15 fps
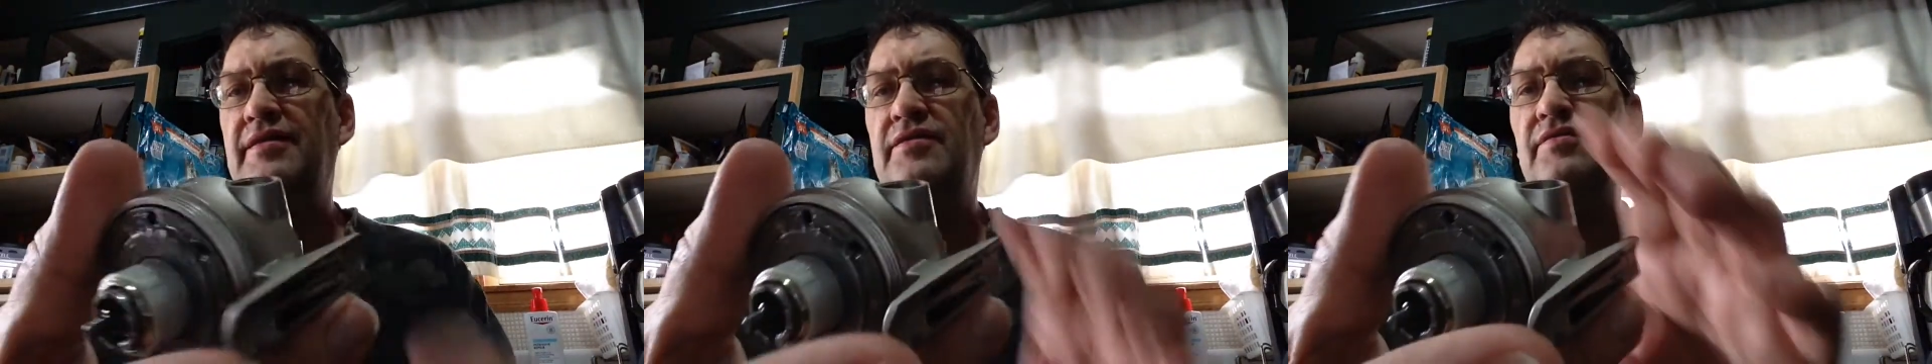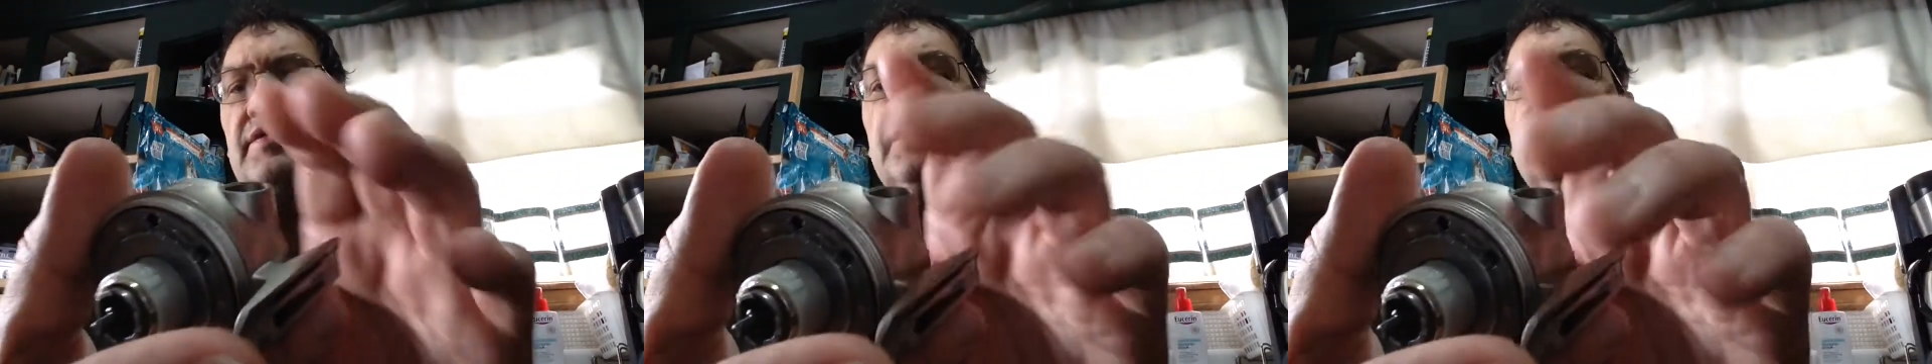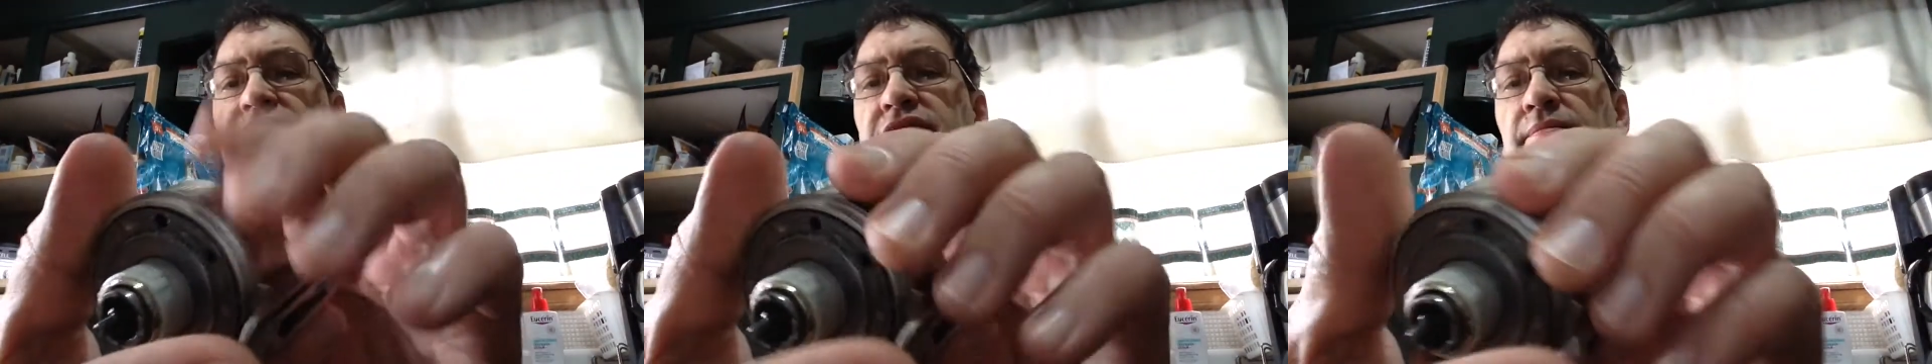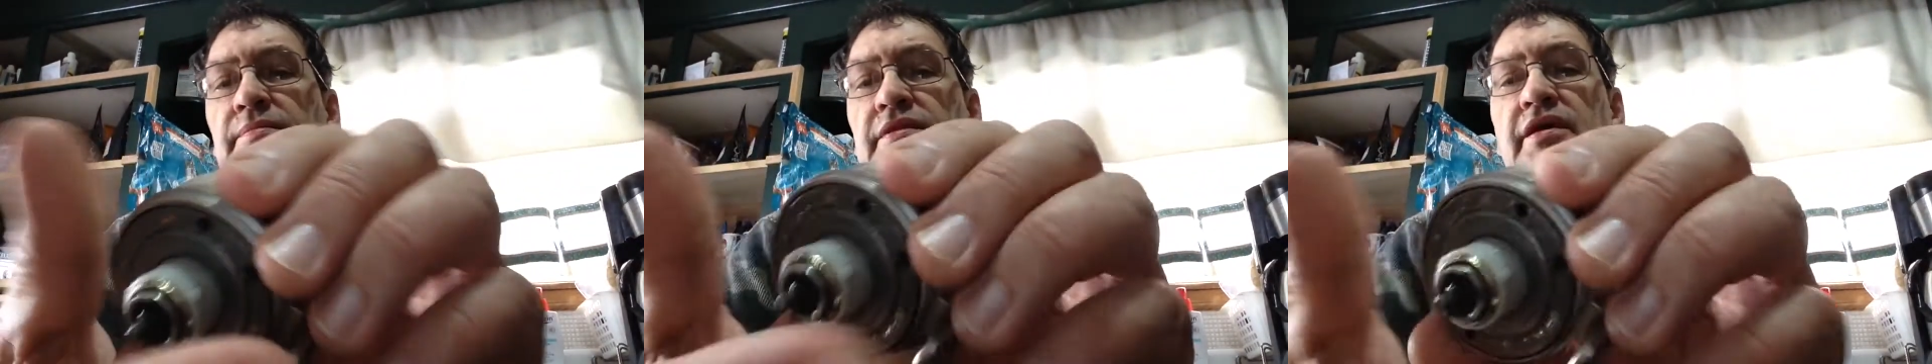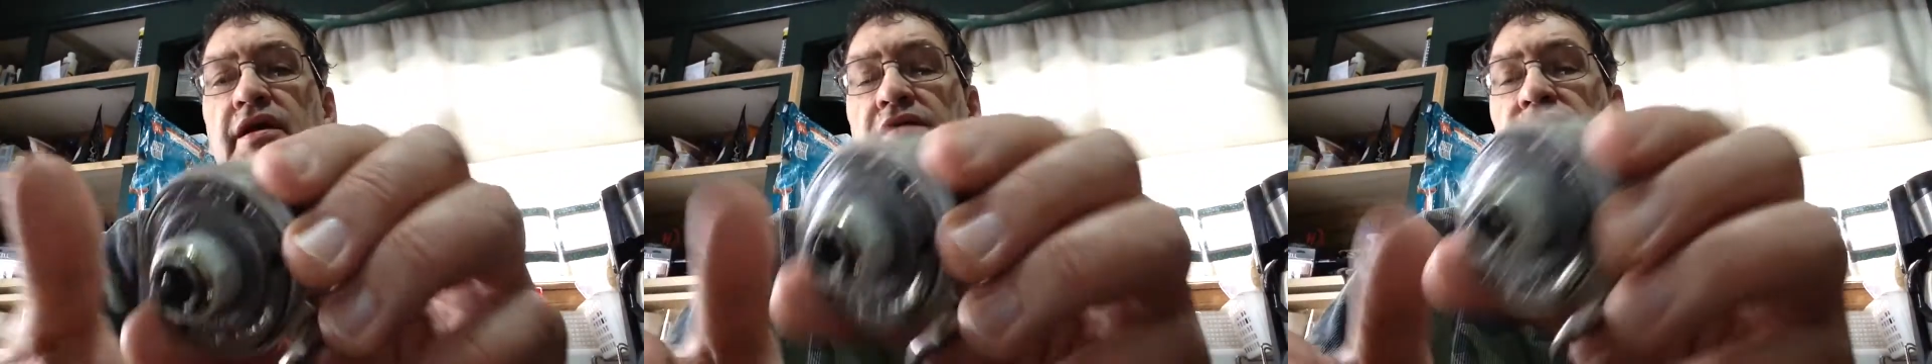you know, than some
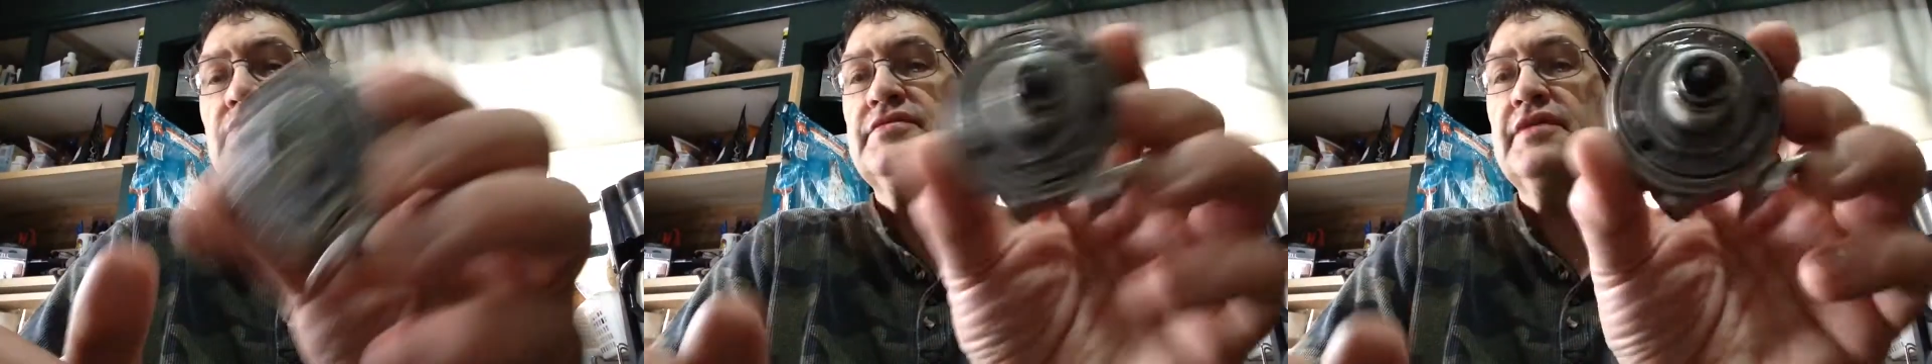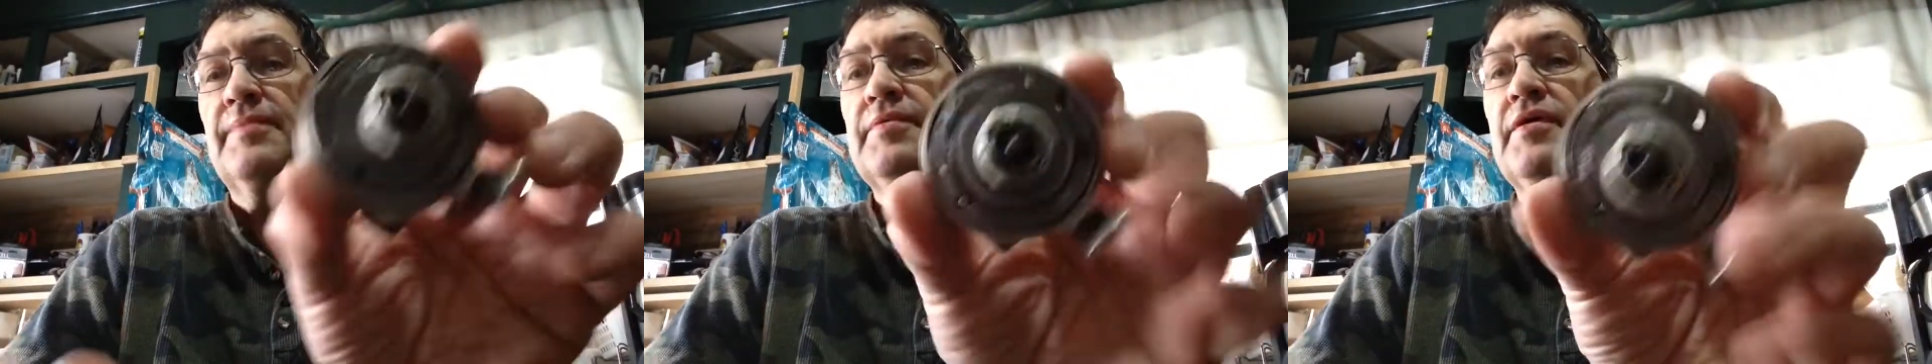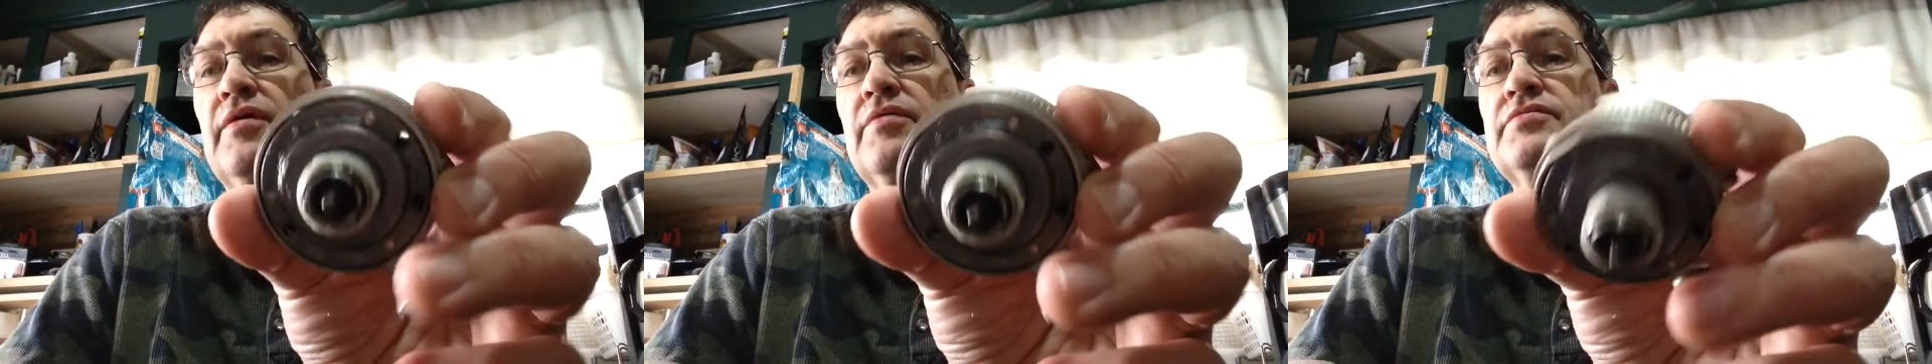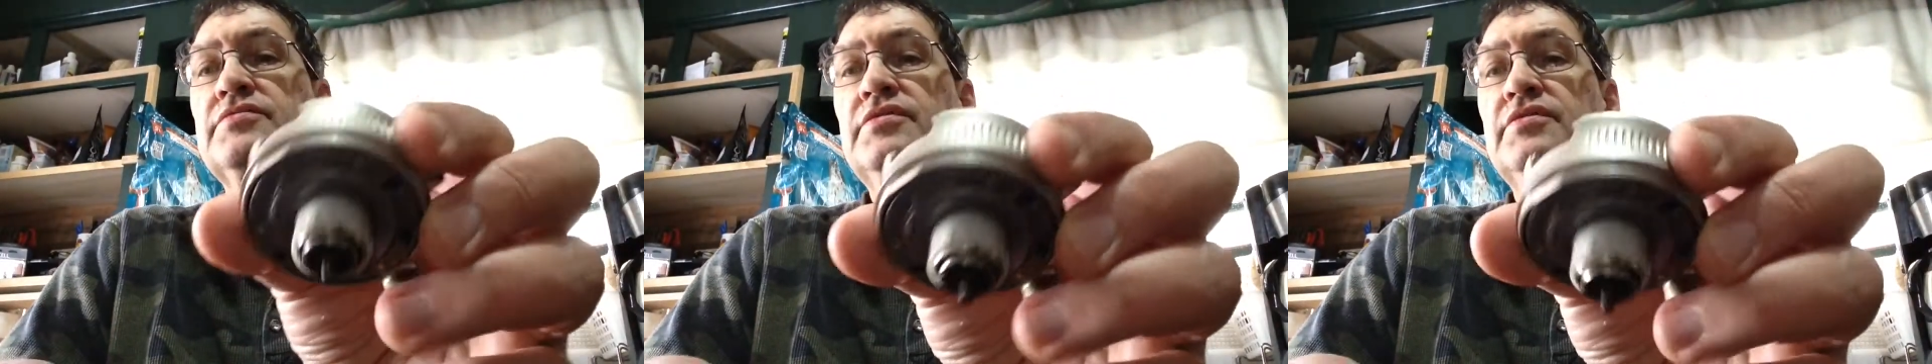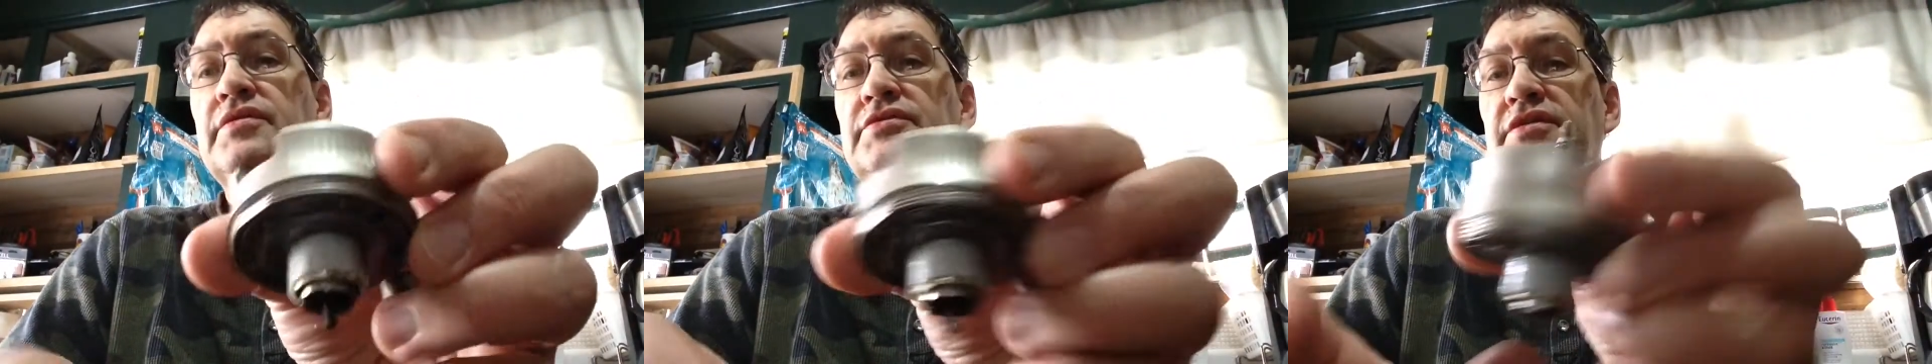of the other Zebcos.
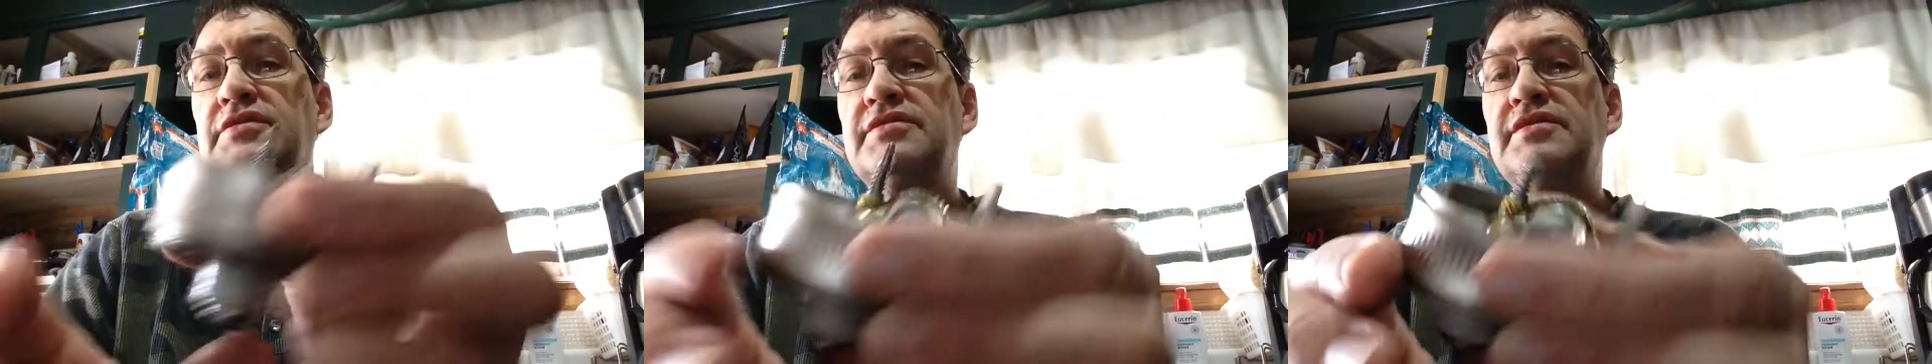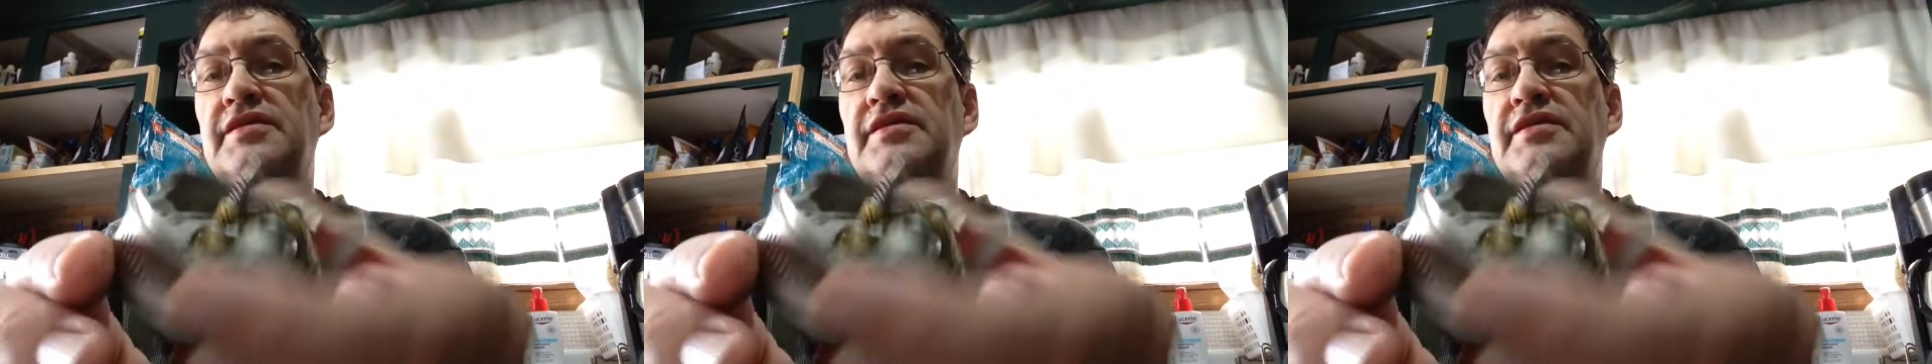You can just